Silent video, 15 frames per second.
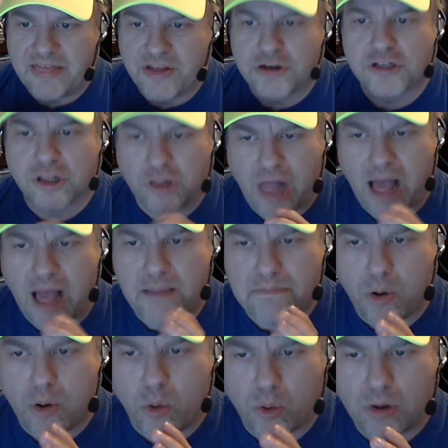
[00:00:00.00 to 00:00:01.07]
There's a lot
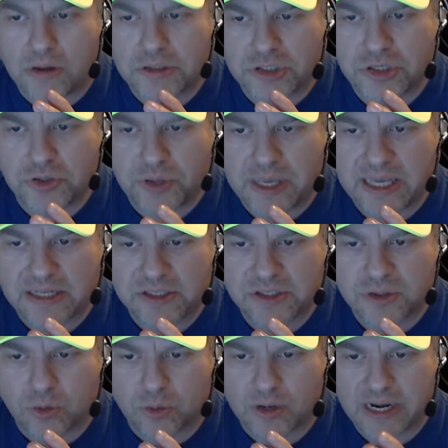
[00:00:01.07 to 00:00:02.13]
more to his
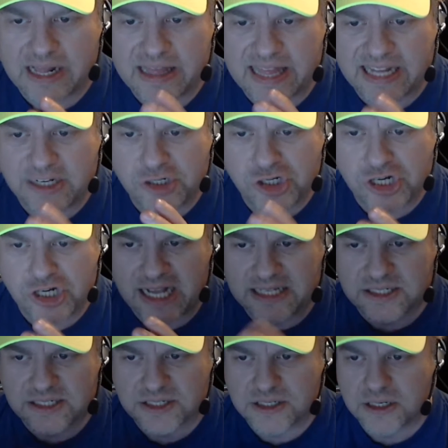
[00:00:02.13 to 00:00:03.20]
story than
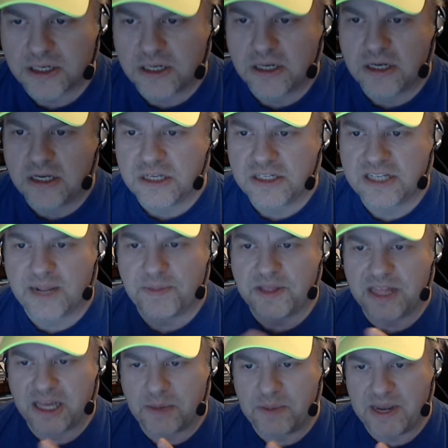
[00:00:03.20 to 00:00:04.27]
just
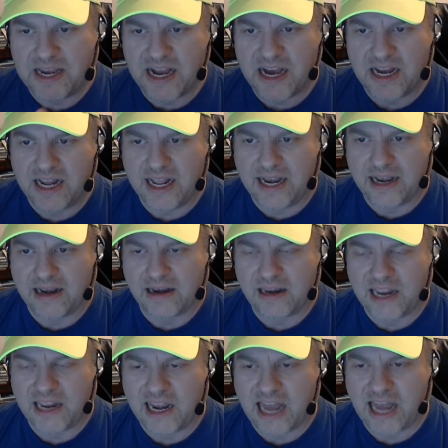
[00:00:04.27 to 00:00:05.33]
something that could be done
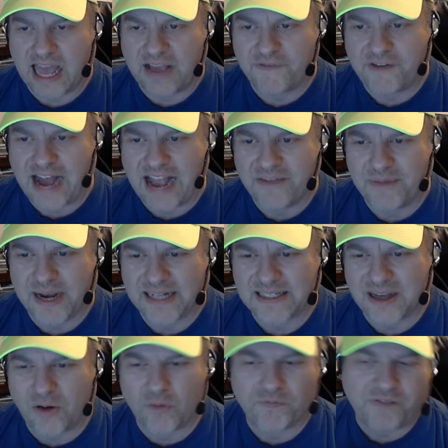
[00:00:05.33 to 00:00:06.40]
in like 5
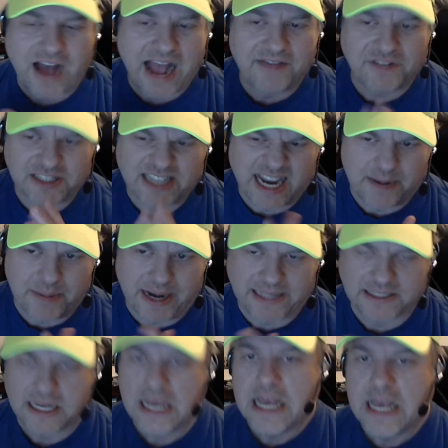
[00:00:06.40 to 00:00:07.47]
minutes, 5 to 10
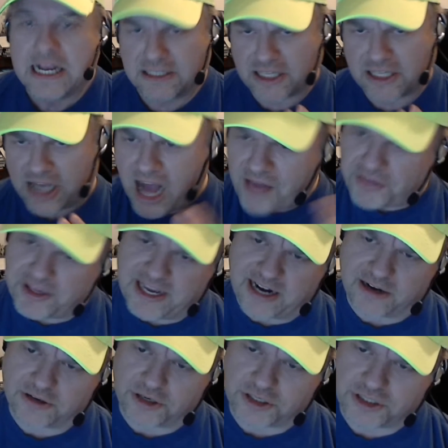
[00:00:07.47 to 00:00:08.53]
minutes. Because the Gothic
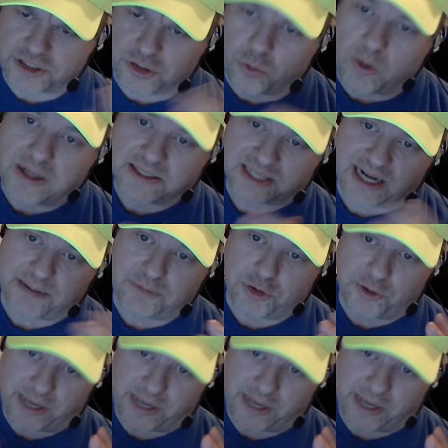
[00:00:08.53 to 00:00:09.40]
characters, the ones that I'm